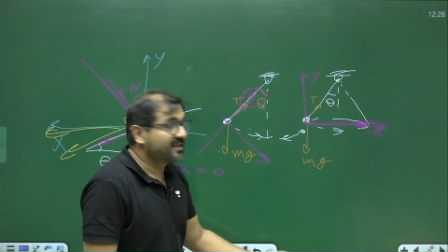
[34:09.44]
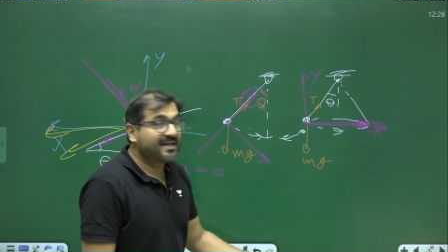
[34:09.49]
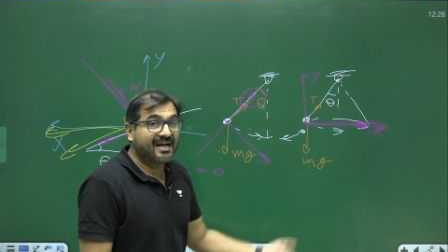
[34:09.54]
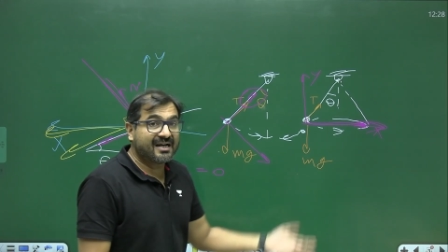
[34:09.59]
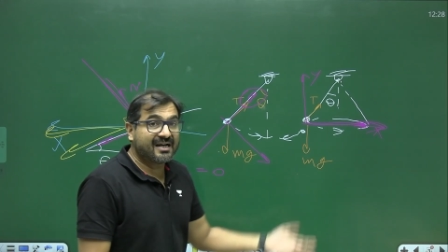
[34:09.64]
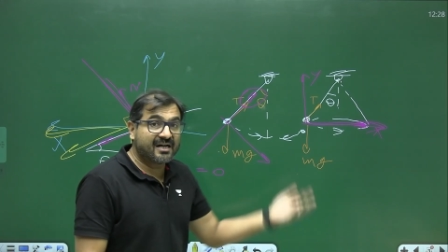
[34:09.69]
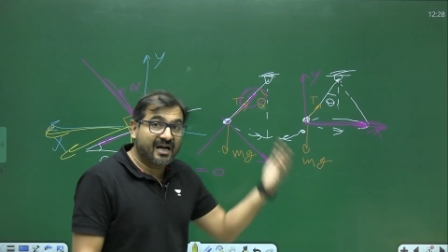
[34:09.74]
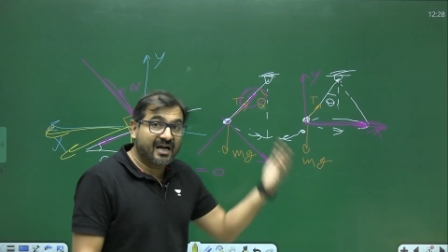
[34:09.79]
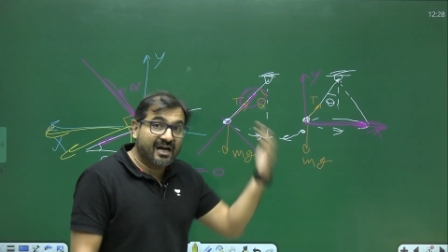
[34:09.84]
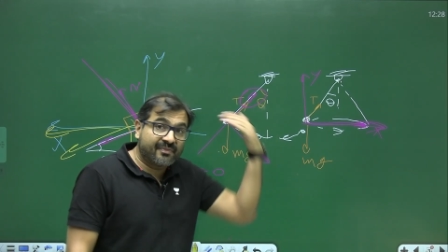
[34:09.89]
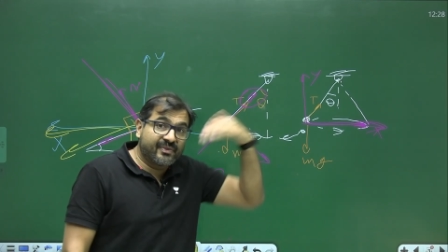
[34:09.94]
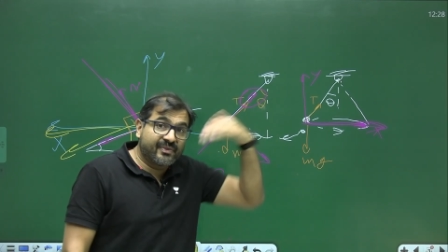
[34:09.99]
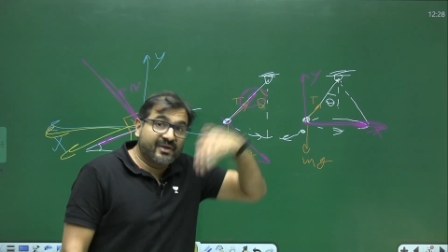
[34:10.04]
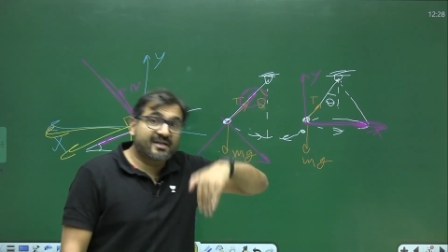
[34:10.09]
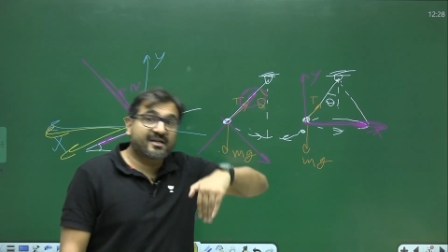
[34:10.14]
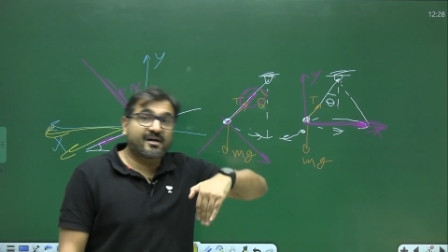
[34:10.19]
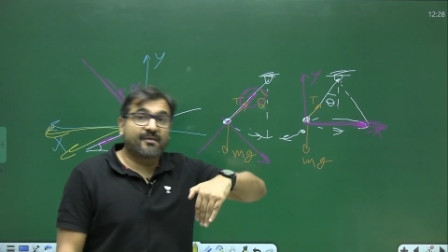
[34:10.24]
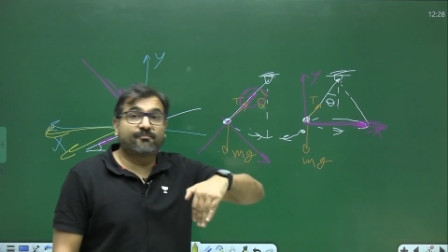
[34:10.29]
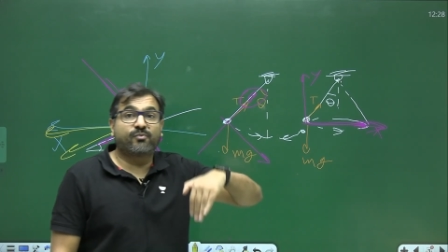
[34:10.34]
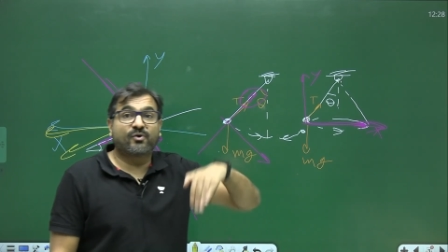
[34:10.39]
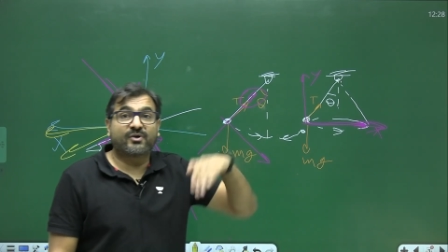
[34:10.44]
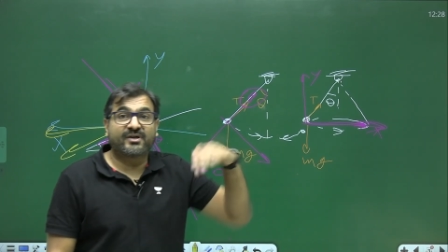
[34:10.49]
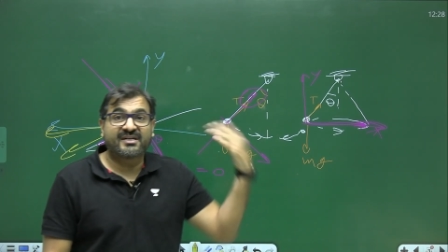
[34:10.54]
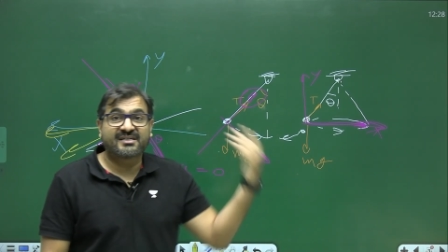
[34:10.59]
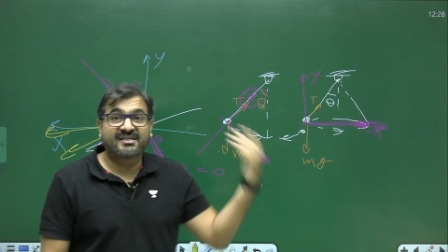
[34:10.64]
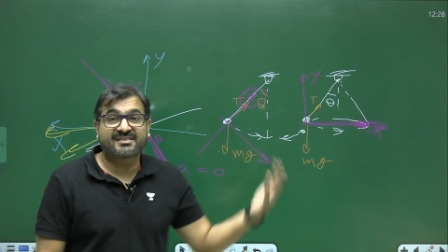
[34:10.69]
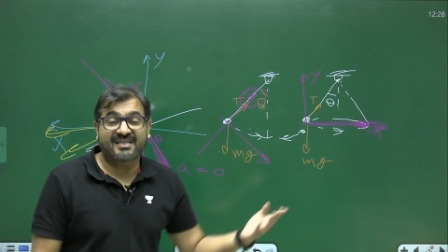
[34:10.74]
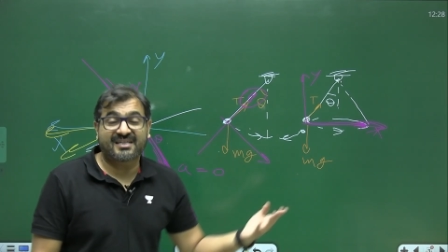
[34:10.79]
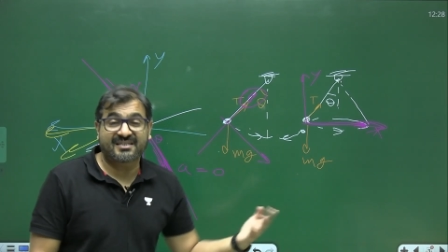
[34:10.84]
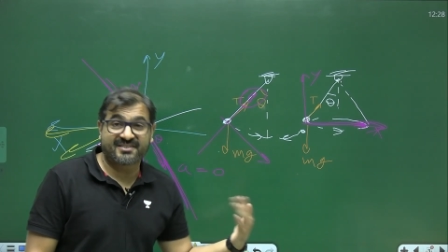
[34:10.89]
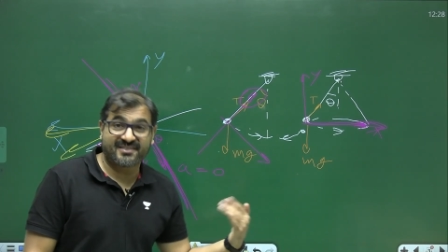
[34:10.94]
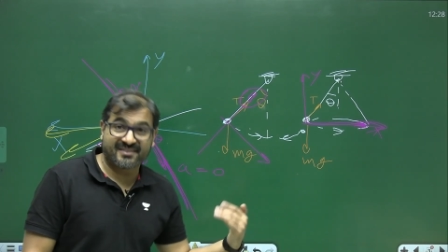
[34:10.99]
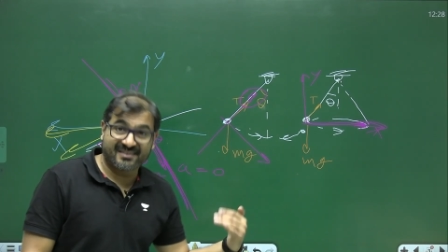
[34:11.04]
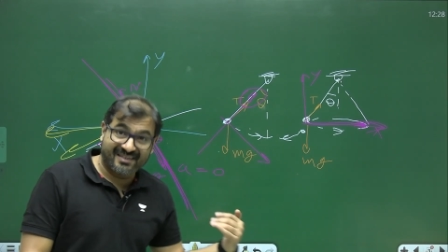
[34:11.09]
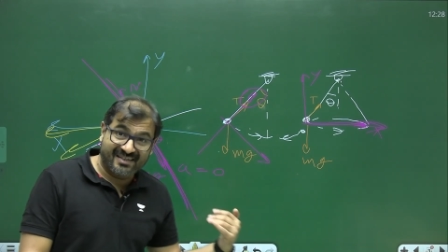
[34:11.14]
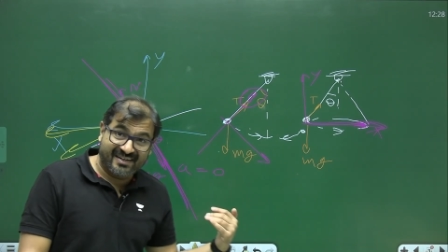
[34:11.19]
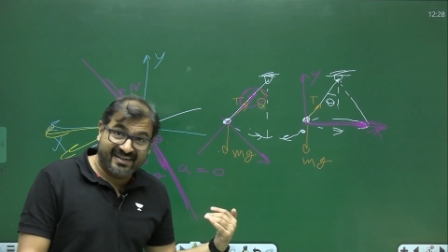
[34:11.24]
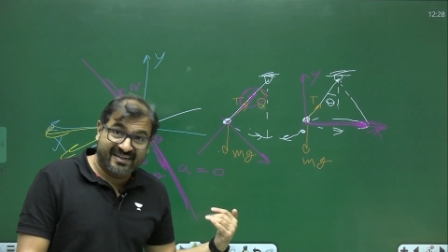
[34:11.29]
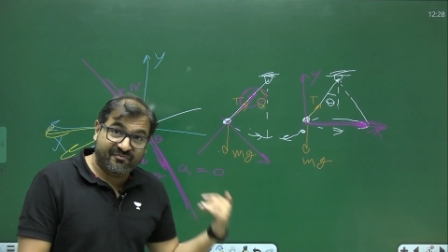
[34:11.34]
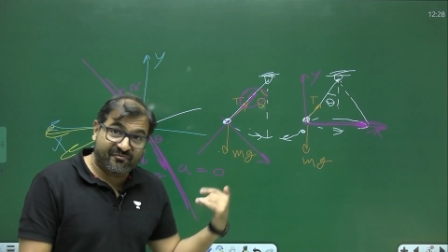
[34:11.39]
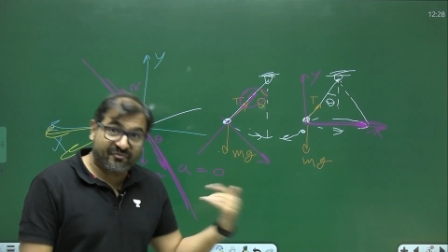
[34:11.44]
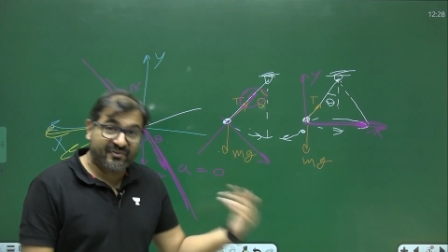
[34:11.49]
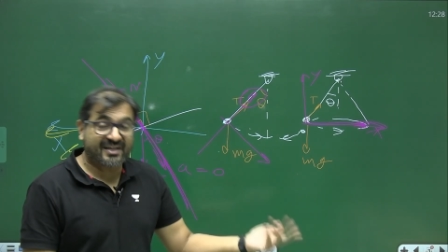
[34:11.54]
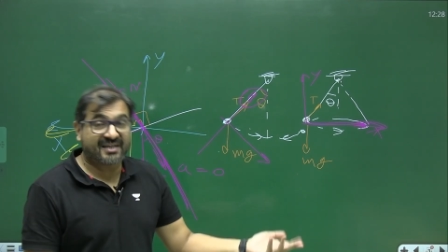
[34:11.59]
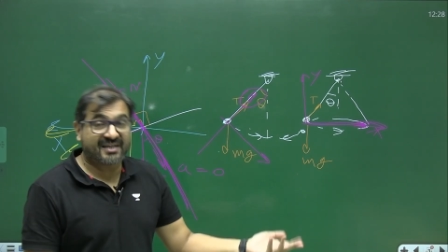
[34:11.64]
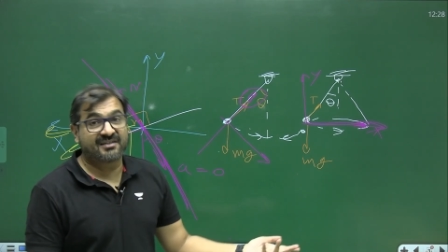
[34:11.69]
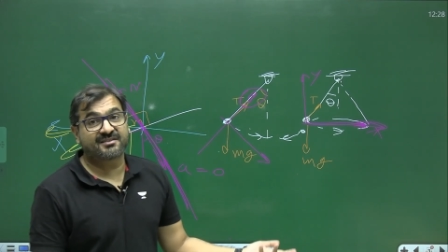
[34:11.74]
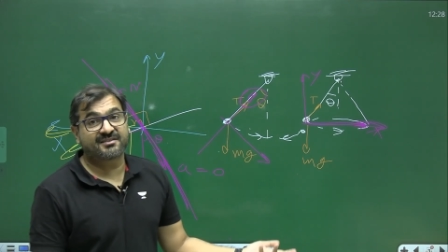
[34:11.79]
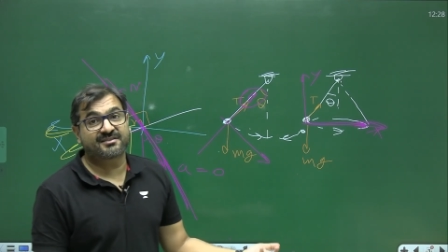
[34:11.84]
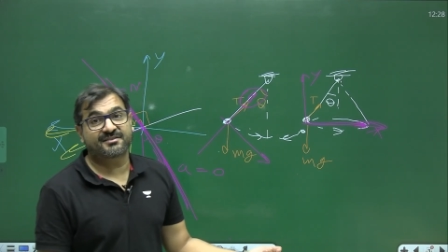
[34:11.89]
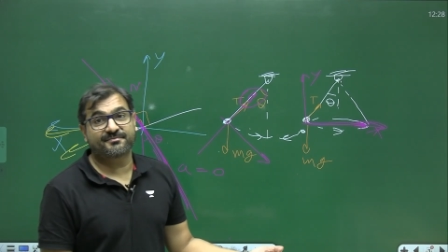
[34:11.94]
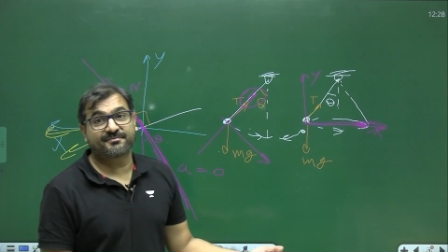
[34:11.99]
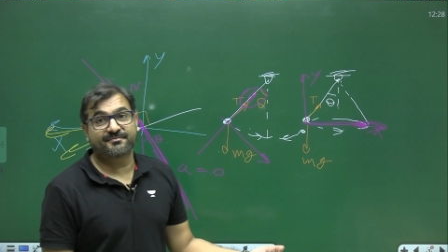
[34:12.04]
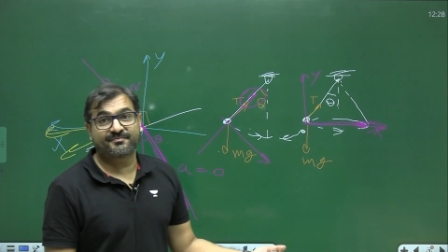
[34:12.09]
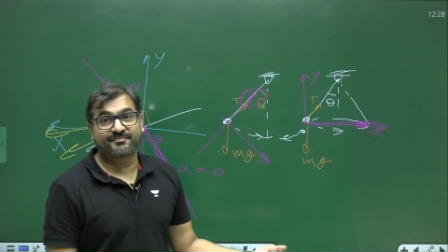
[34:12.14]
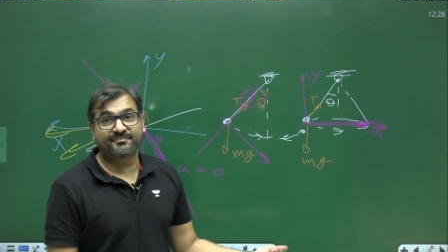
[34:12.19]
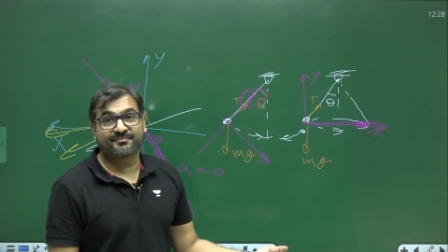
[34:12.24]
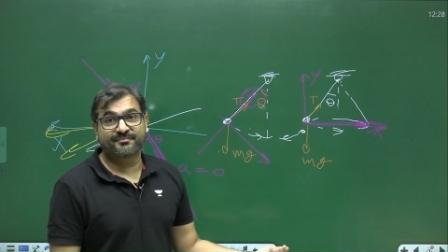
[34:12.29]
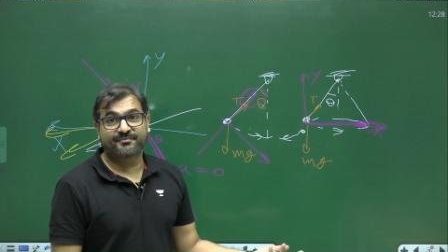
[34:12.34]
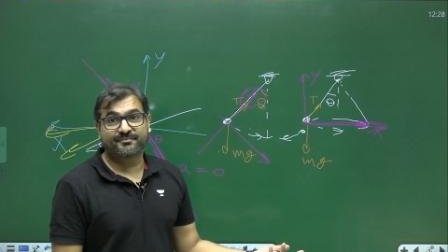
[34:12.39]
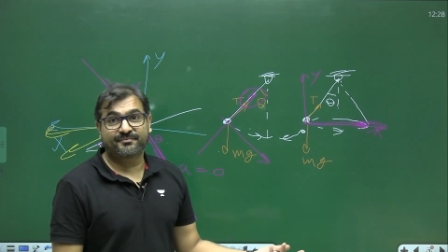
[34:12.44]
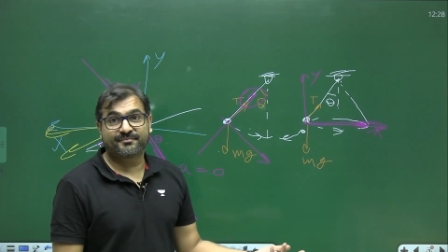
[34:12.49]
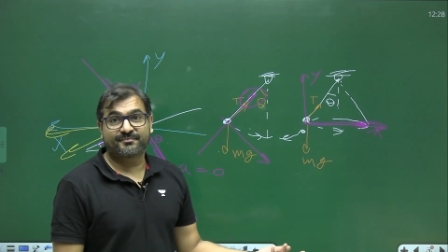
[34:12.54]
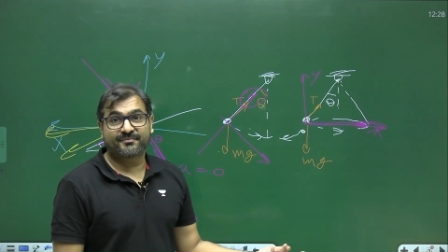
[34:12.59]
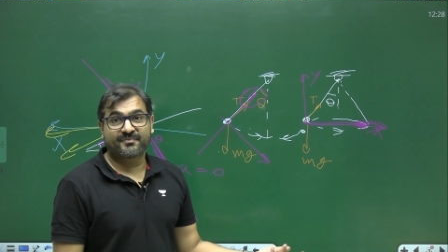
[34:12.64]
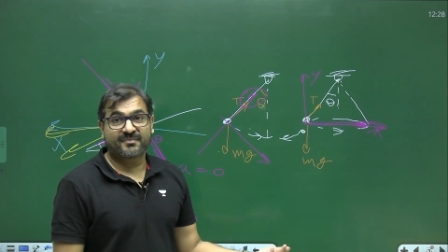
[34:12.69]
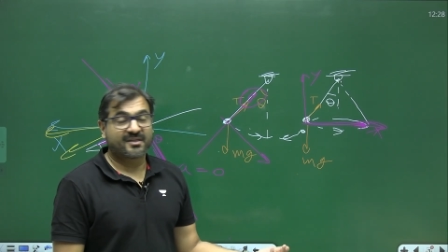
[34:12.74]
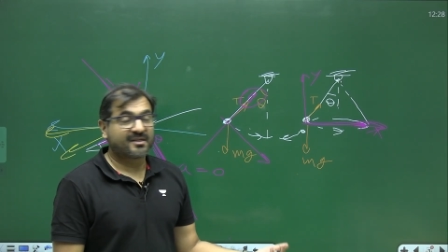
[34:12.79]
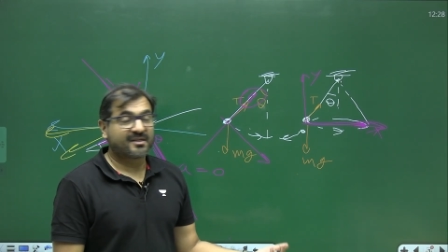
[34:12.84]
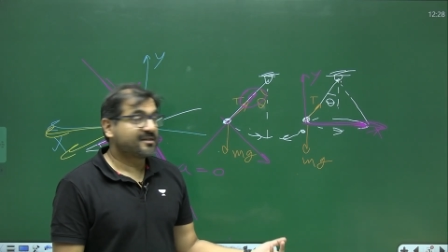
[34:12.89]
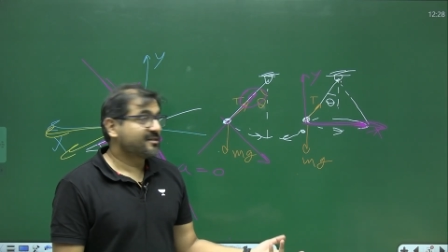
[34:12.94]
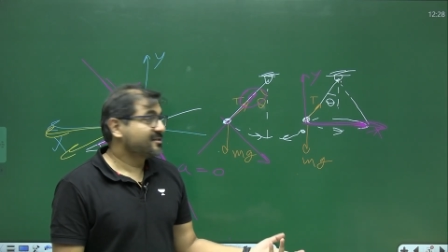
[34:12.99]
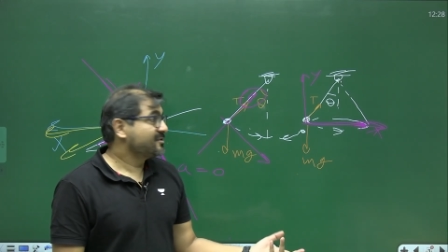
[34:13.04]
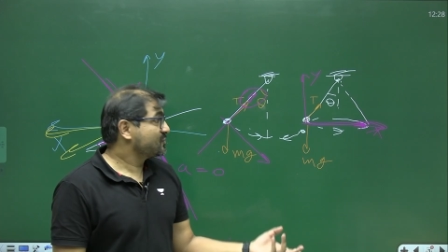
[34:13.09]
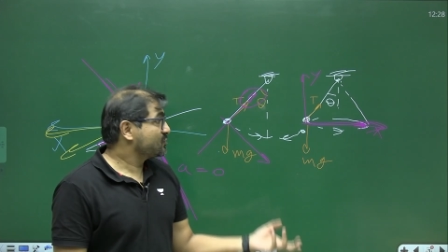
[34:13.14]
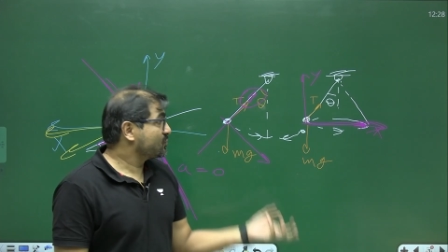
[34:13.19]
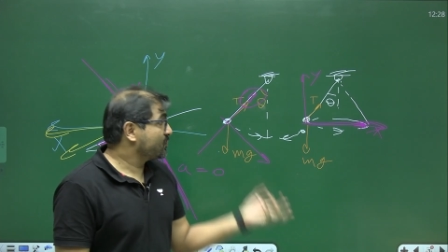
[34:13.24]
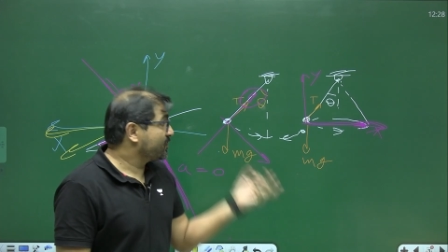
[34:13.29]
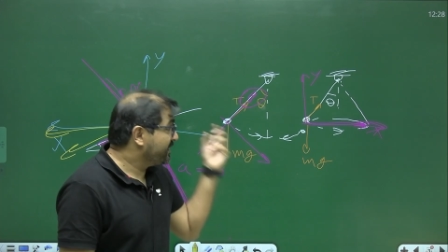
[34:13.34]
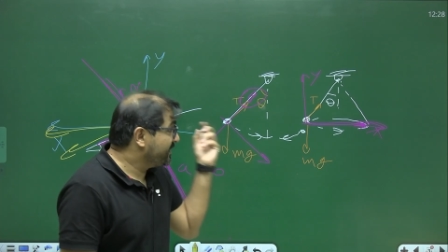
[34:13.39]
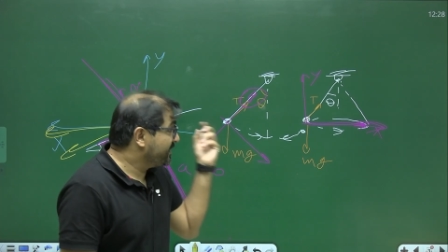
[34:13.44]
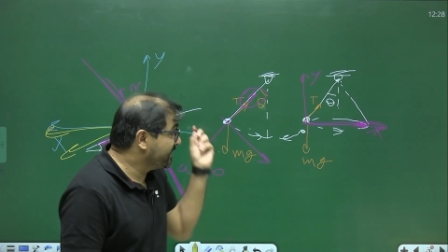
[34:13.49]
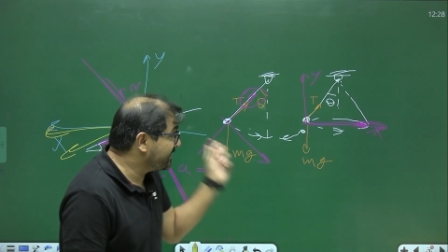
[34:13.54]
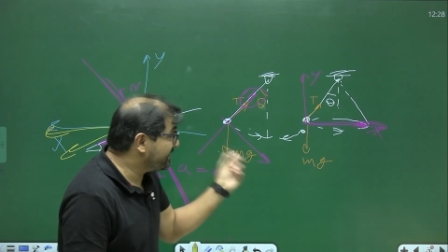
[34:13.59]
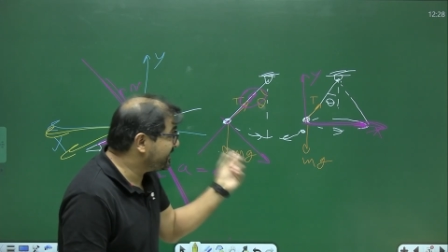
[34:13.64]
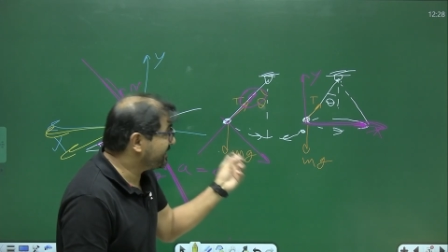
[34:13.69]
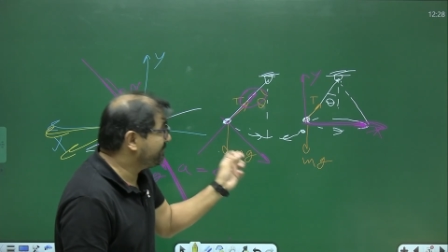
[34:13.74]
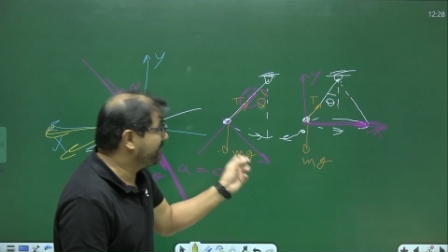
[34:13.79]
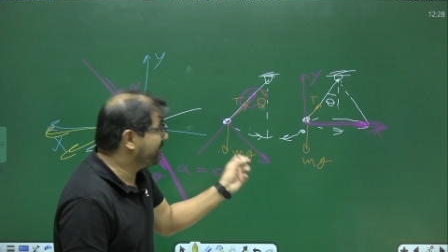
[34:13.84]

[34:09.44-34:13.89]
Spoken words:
and other components are generally difficult. So here it